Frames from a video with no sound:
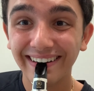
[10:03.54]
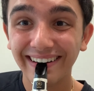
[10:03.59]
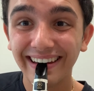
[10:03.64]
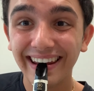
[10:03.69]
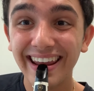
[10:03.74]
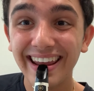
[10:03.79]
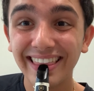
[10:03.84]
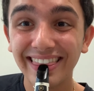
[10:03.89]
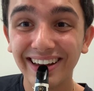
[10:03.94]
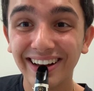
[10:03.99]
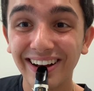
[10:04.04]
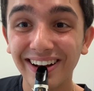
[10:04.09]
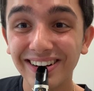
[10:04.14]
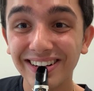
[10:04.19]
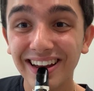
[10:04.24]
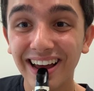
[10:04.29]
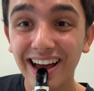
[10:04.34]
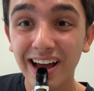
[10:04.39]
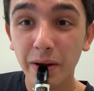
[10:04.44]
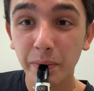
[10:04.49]
teeth on
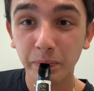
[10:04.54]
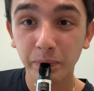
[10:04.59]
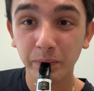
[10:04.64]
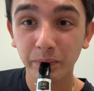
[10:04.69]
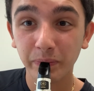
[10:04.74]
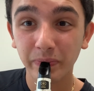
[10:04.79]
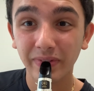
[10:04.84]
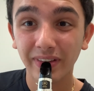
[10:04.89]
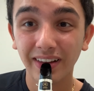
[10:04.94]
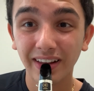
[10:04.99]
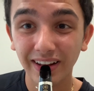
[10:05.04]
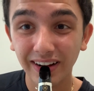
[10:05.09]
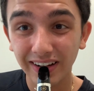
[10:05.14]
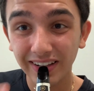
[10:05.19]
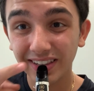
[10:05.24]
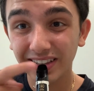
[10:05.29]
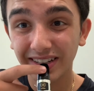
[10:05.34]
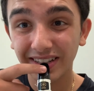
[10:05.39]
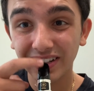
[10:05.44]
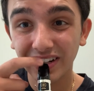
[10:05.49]
top
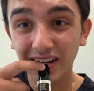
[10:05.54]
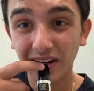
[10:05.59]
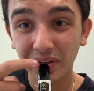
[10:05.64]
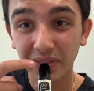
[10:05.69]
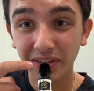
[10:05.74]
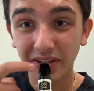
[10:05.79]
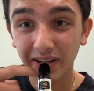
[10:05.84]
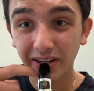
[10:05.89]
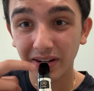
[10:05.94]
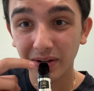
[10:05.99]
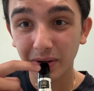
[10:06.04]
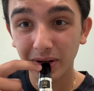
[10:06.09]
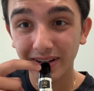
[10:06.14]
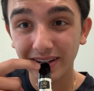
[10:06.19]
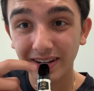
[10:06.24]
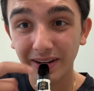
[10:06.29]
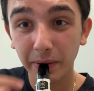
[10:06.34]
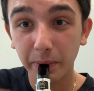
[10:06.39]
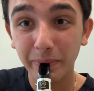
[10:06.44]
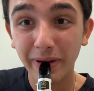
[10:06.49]
of the
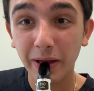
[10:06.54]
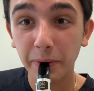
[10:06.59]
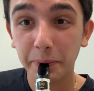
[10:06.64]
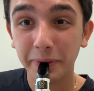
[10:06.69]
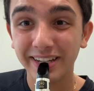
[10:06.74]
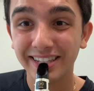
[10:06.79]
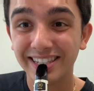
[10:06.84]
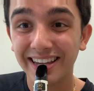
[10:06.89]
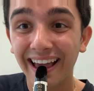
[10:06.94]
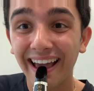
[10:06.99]
mouthpiece.